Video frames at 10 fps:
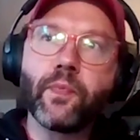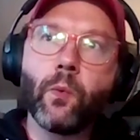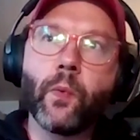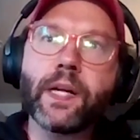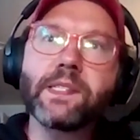
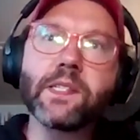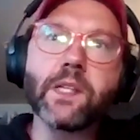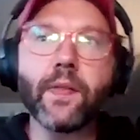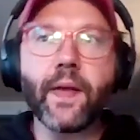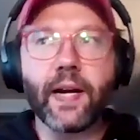when I
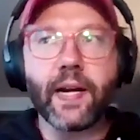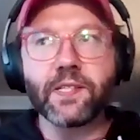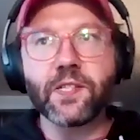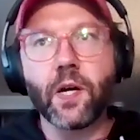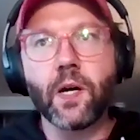saw that, I
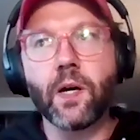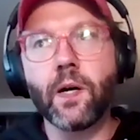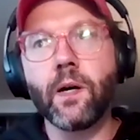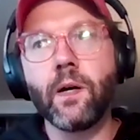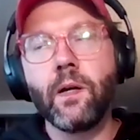
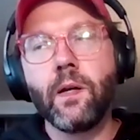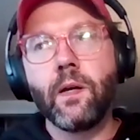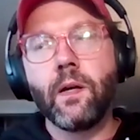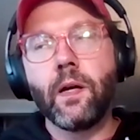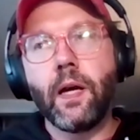saw
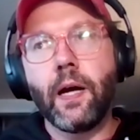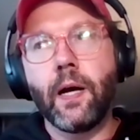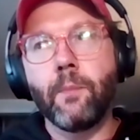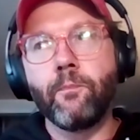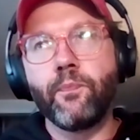
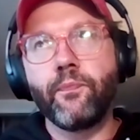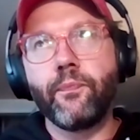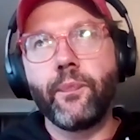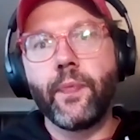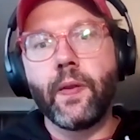
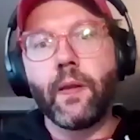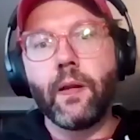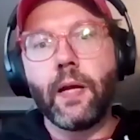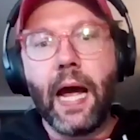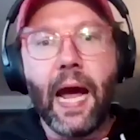
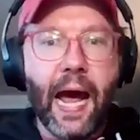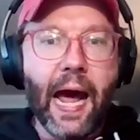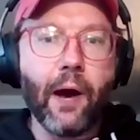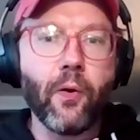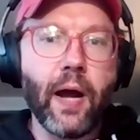
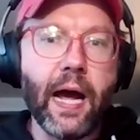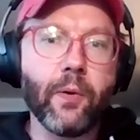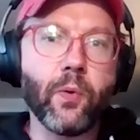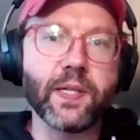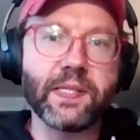how
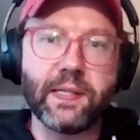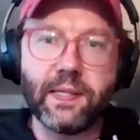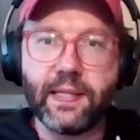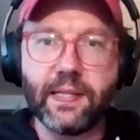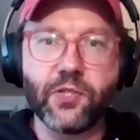it was
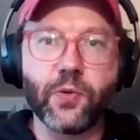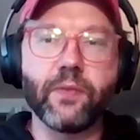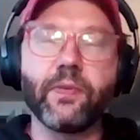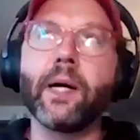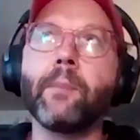that sort of